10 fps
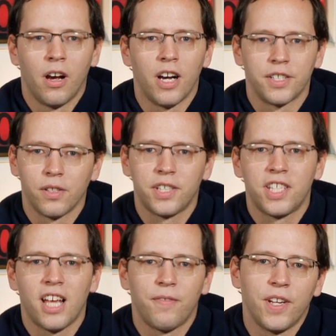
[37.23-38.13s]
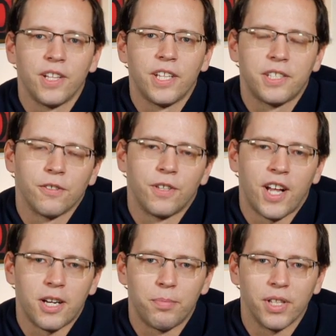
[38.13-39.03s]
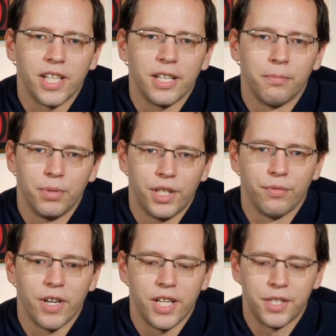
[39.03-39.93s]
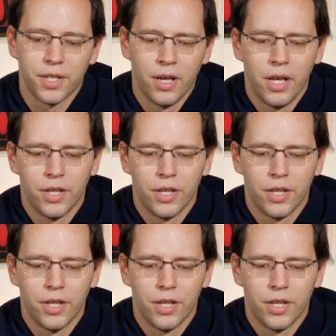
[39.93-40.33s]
All right, so let's dive in and let's learn how to play Blood Rage.